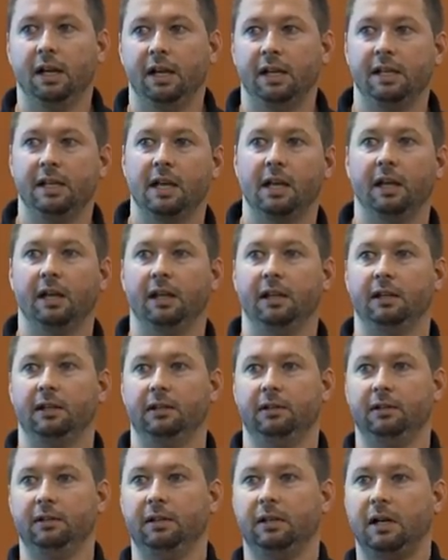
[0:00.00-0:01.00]
And yet
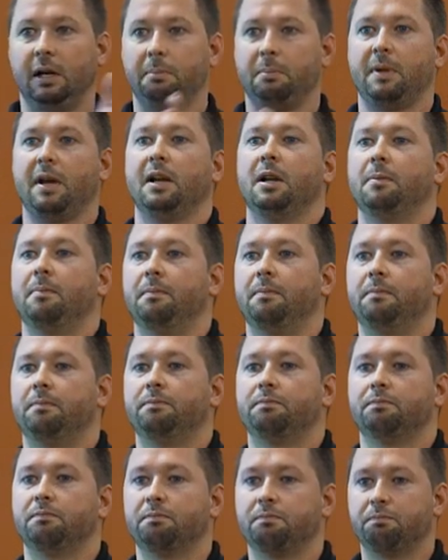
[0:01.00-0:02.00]
I'm kind of
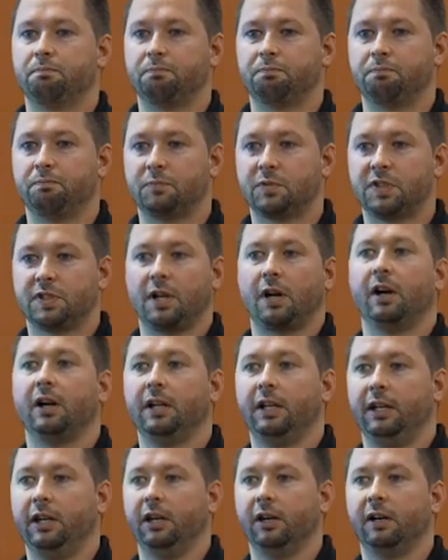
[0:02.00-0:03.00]

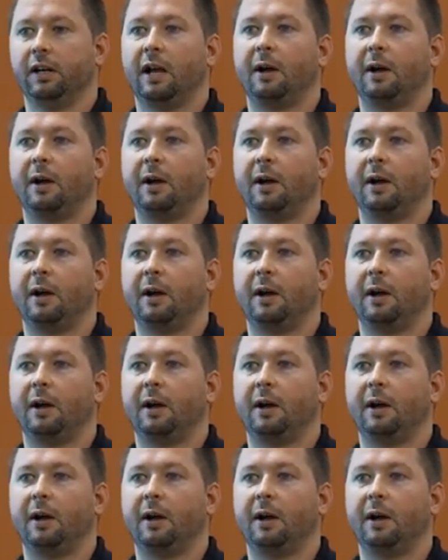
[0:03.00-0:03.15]
started here.